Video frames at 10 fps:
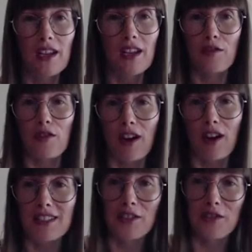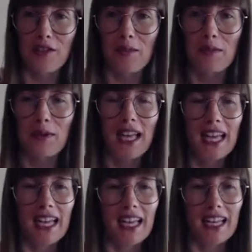of Horizon Europe.
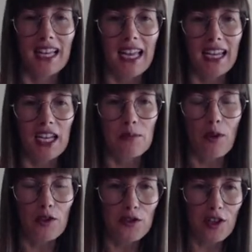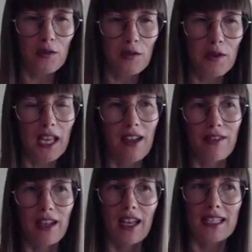In Portugal, we have
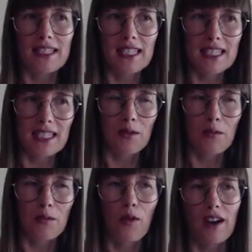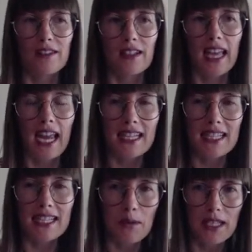a system where the
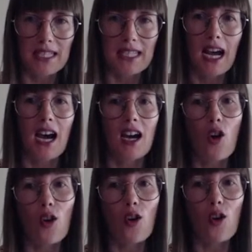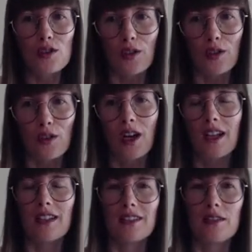NCPs are also
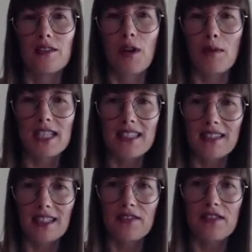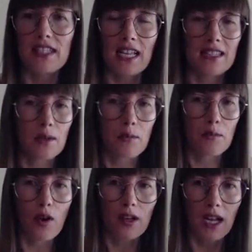representatives at the
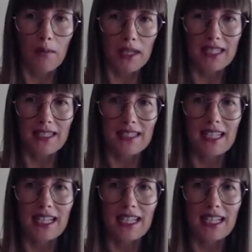program committees,